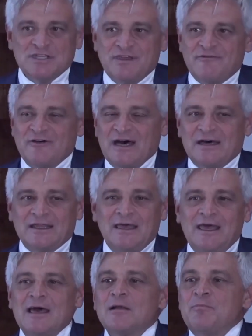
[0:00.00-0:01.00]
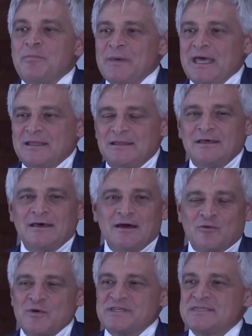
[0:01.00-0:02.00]
how sports
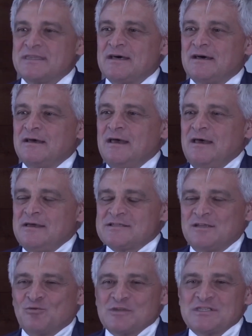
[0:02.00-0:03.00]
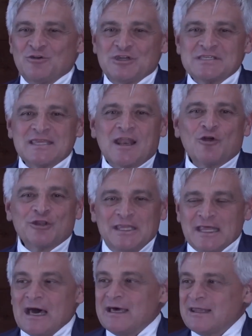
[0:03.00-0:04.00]
language schools work there so as to
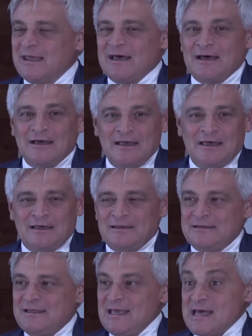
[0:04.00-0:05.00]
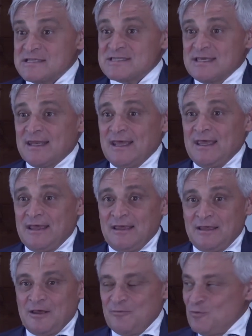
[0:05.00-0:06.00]
export that
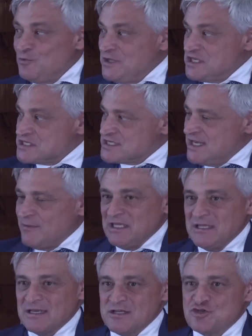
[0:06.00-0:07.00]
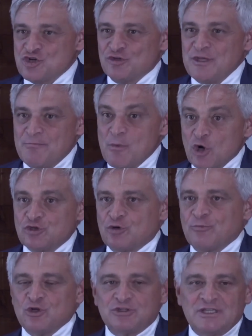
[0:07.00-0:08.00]
model. There is
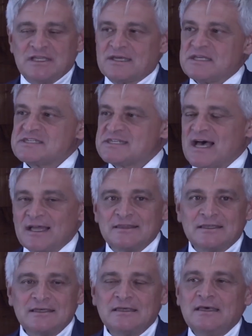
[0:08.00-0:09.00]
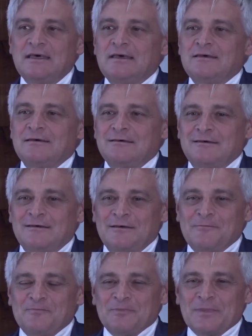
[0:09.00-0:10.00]
so much to do
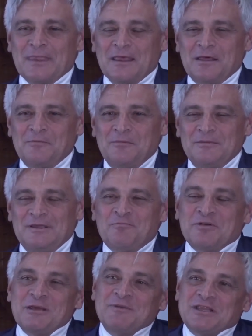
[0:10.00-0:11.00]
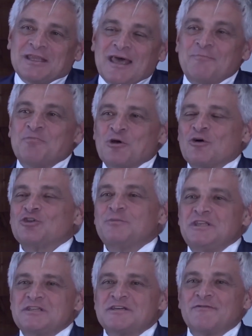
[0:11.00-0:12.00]
and AlpMed uh,
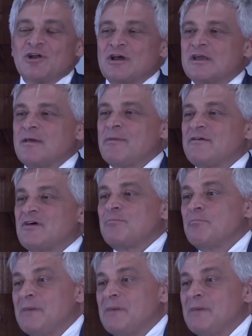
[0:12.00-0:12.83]
has the